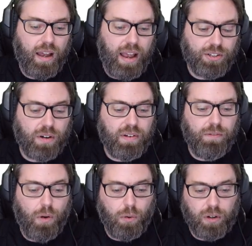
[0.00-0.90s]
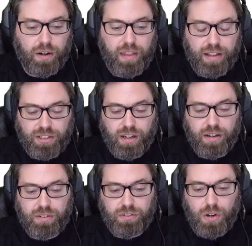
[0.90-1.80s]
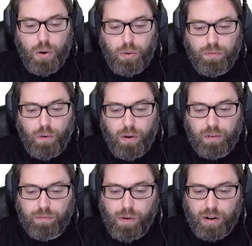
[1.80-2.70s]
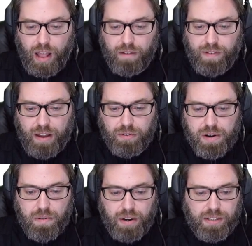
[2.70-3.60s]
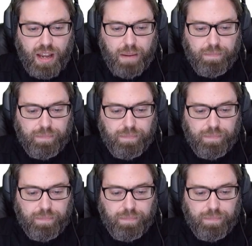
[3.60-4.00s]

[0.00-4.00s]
SRV folder that's a node for Cloud Foundry runtime.